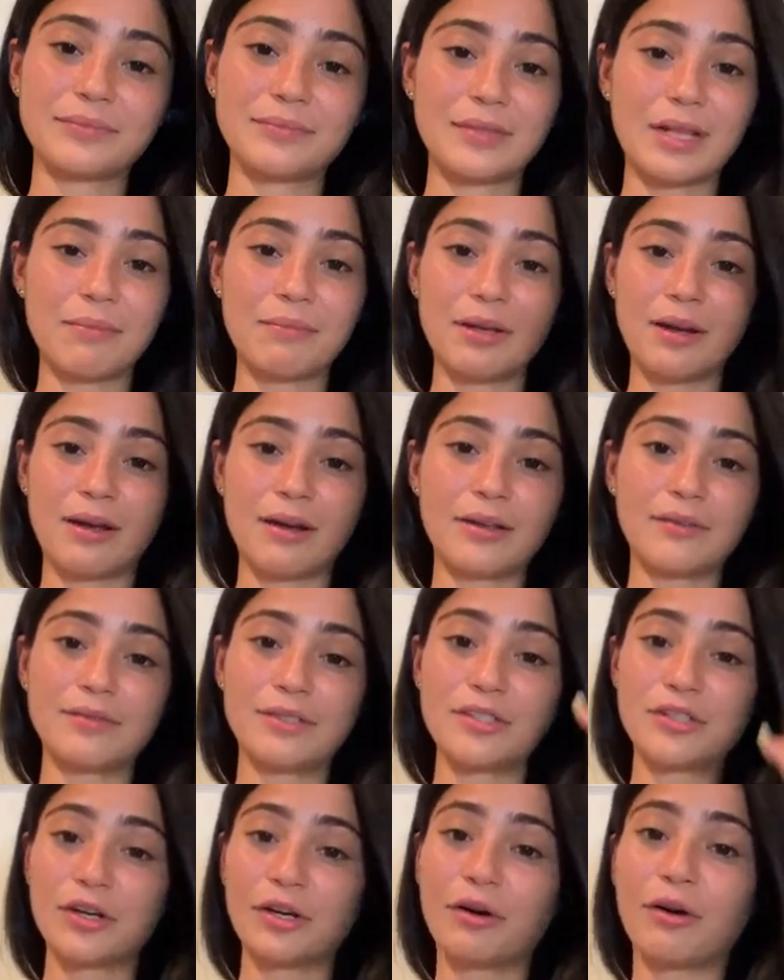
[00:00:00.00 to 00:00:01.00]
let me not
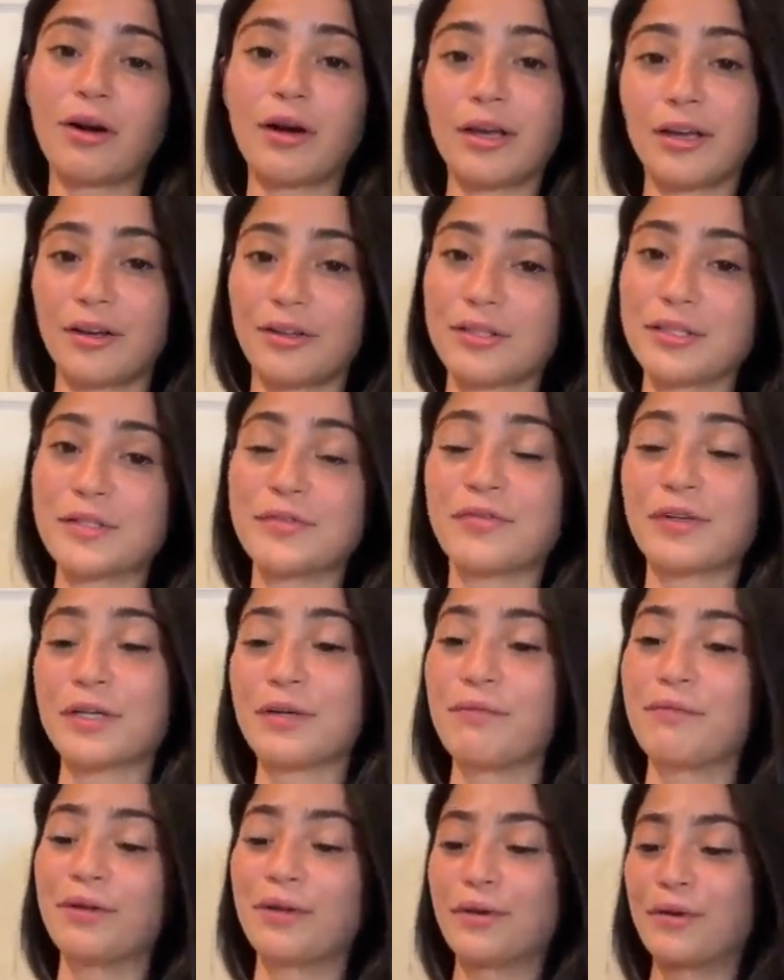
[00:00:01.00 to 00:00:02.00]
even start crying on this
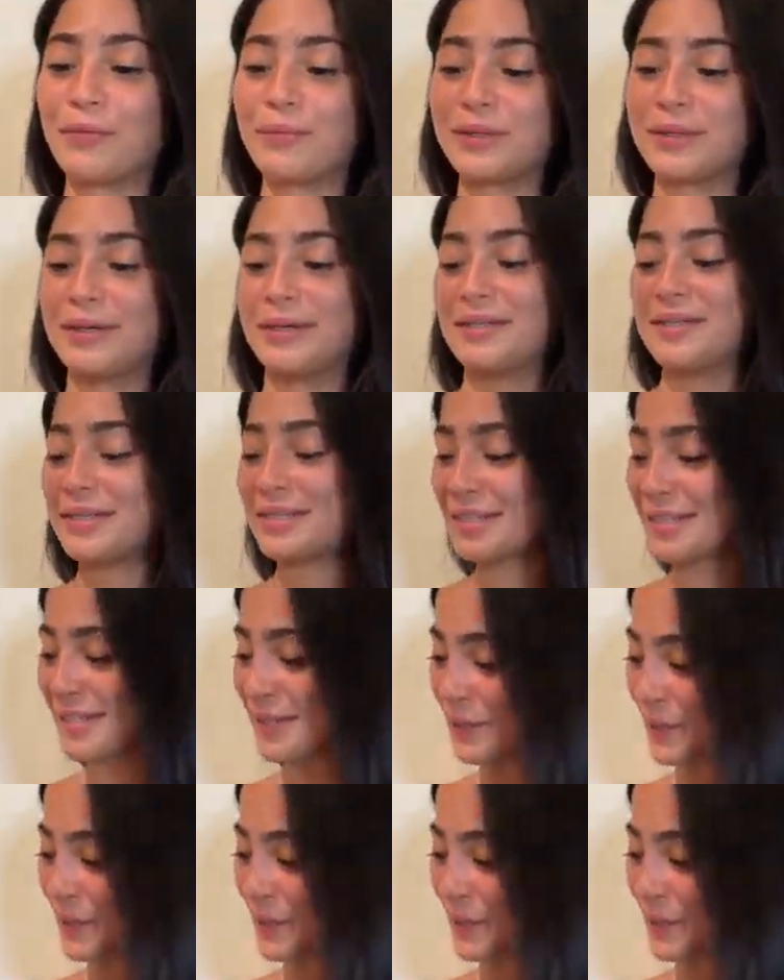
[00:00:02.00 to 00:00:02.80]
freaking video because.